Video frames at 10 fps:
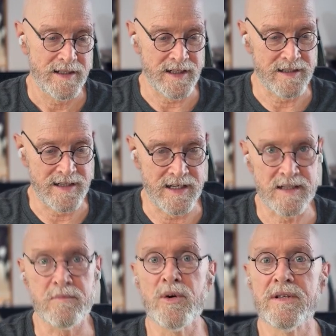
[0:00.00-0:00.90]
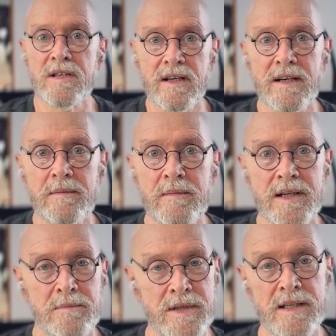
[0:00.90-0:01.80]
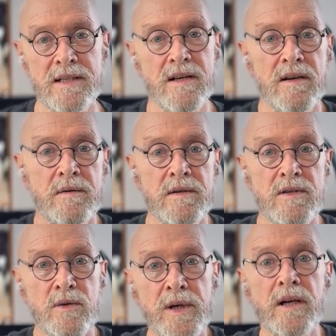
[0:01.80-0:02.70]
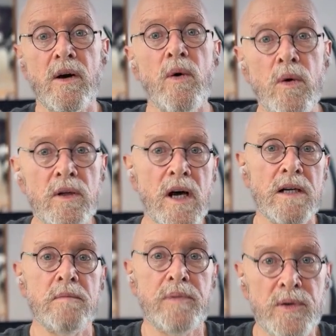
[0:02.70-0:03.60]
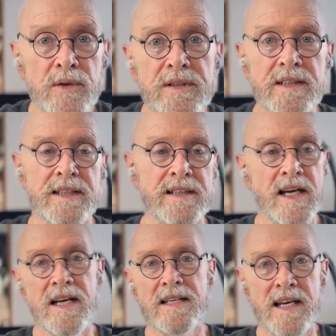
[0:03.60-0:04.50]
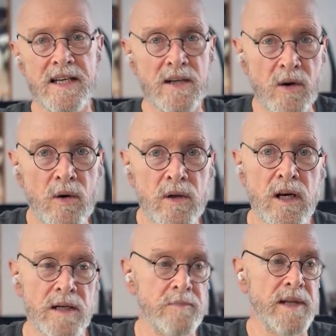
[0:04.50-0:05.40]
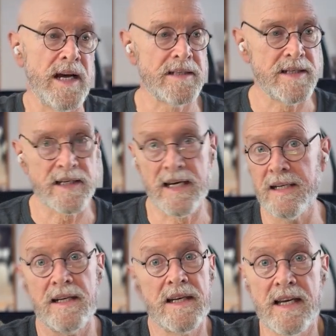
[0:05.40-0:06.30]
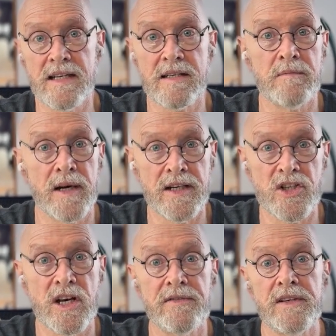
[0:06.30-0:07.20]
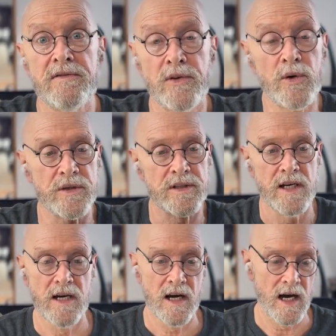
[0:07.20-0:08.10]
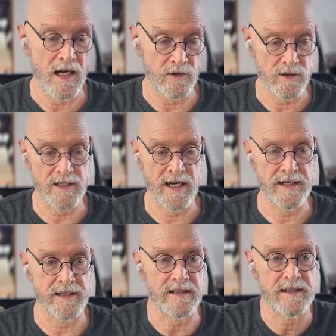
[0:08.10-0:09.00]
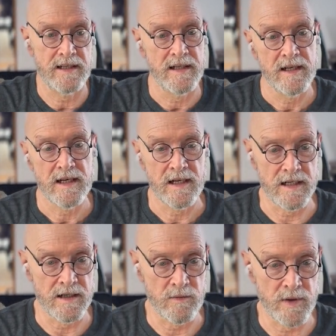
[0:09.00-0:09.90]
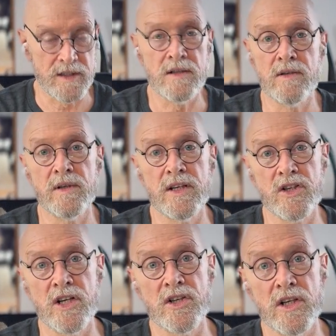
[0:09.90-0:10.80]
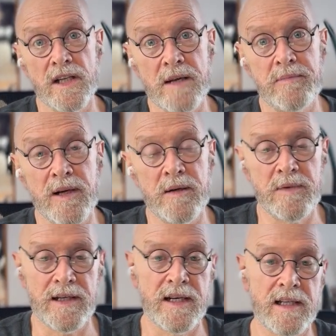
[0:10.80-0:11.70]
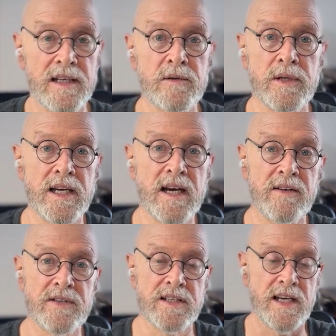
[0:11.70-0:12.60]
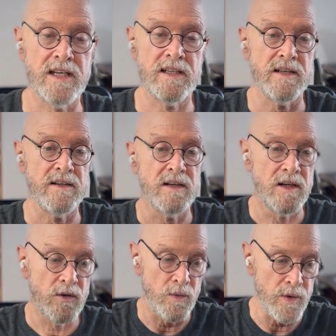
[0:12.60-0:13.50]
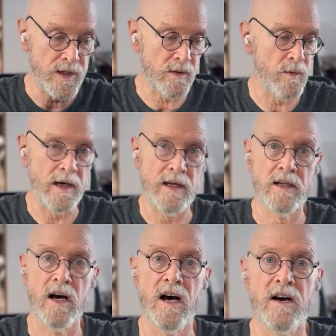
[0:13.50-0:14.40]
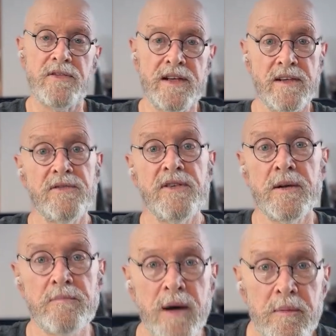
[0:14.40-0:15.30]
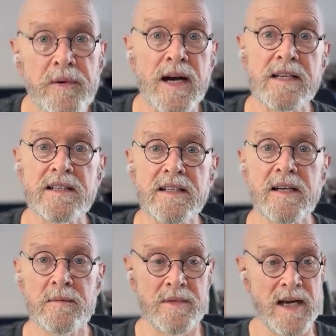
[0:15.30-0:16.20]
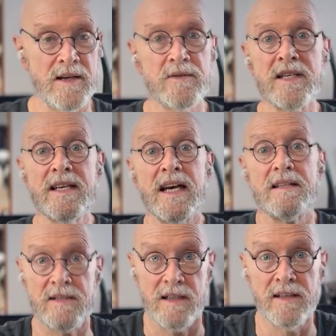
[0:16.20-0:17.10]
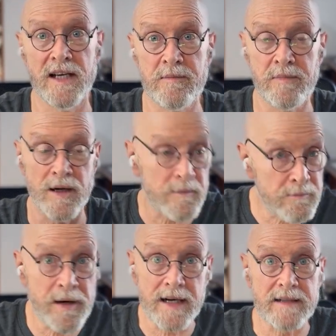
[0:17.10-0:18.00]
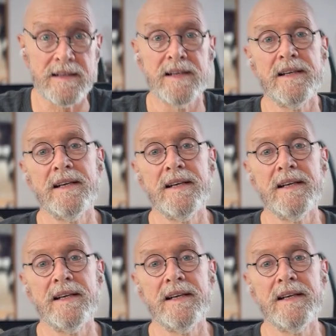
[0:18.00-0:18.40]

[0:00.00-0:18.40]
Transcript: it takes more time. It means I'm doing a whole lot of bolts and taking a whole lot of plastic. And in the case of my Chevy Volt, I looked at it, what to do to change a light bulb, and I literally have to take the wheel well off, and the front bumper has to come down to get to the light bulb. But